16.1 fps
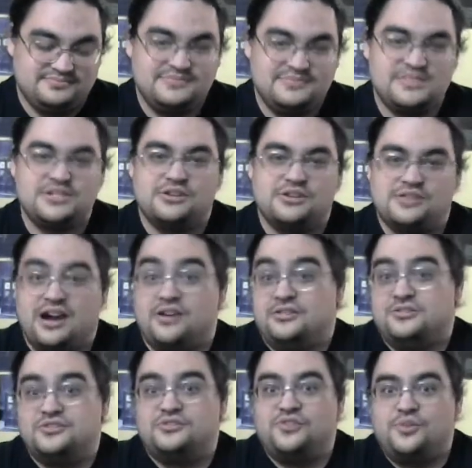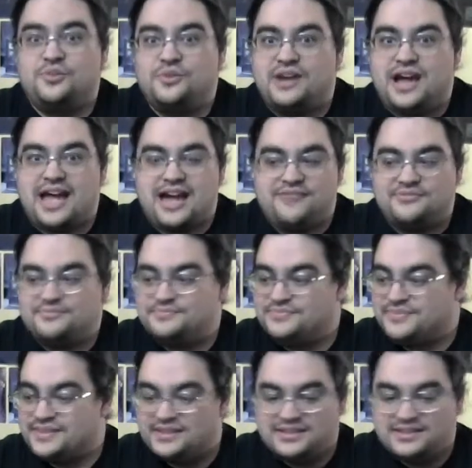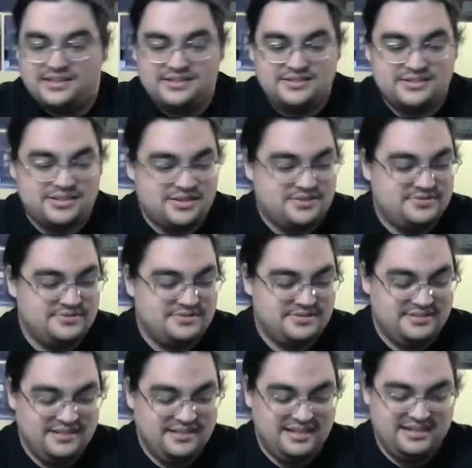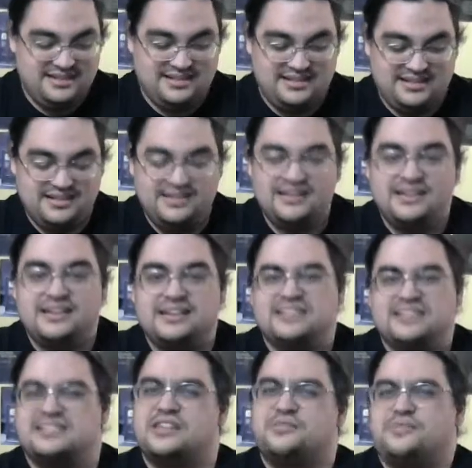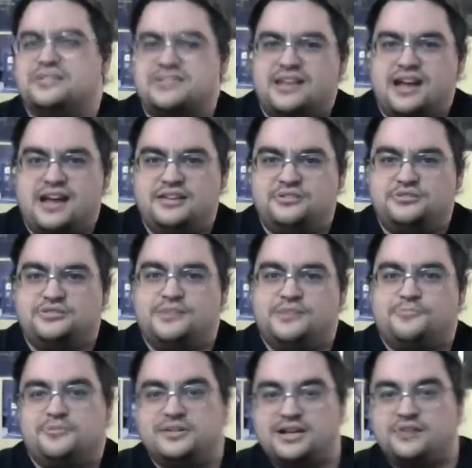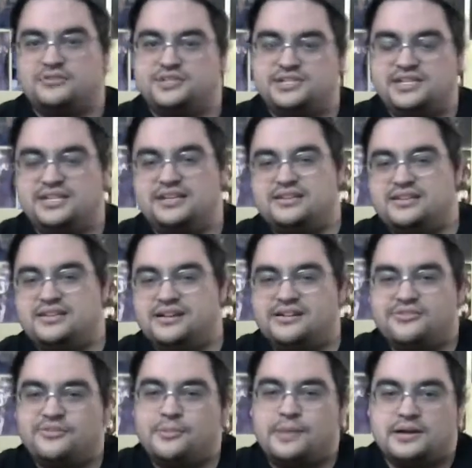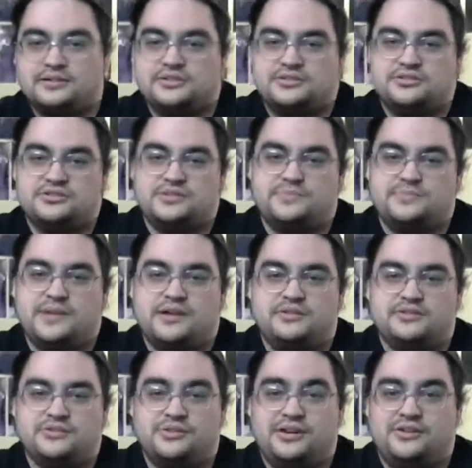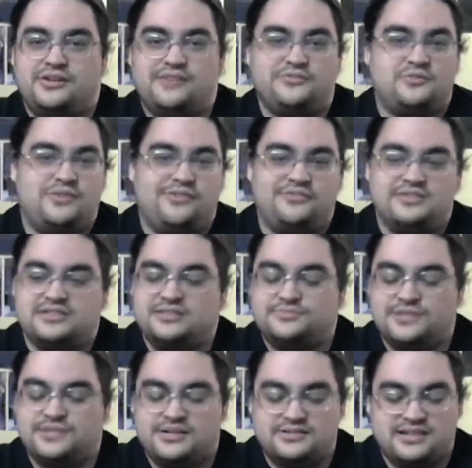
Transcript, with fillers: So they are useful when I have them. So... because otherwise I'd usually print out a sheet of a monster's spells so I don't have to reference the Player's